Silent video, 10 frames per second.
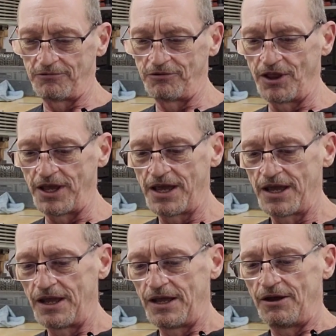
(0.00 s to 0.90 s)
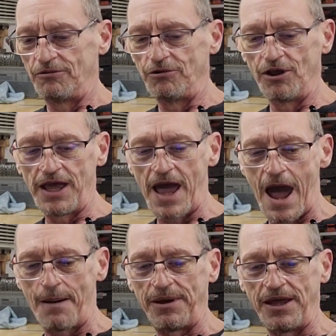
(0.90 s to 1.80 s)
Really
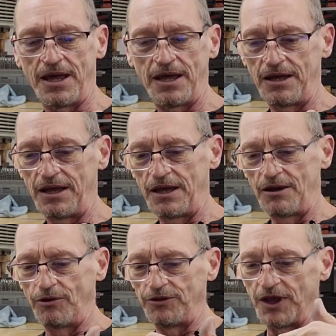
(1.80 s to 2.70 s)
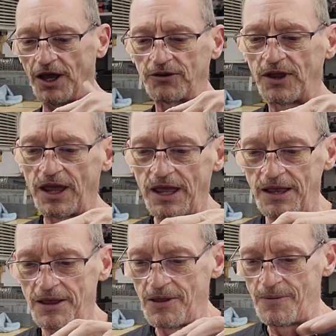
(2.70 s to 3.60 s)
happy with this.
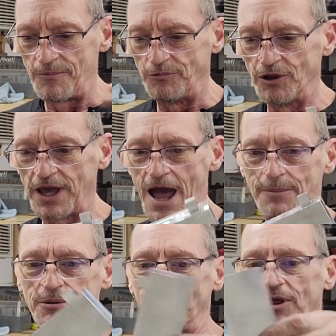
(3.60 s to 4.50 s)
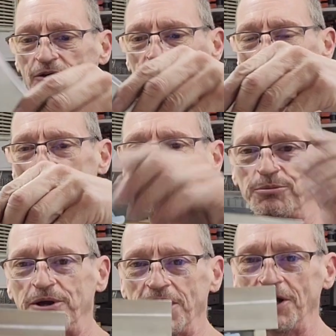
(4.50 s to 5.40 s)
Really happy with it. So there's
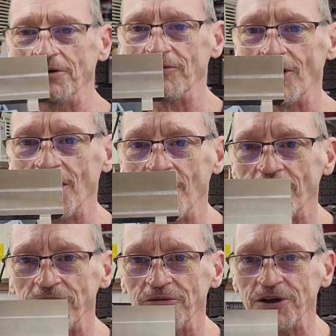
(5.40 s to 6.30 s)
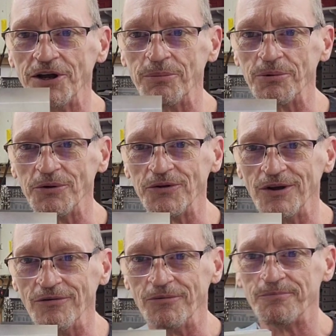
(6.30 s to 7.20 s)
the beginning of our AR15 upper
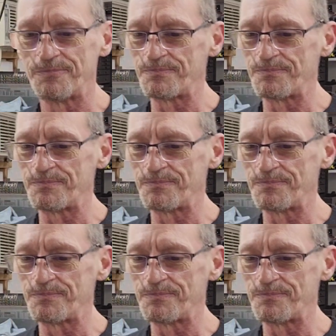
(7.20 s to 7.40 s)
receiver.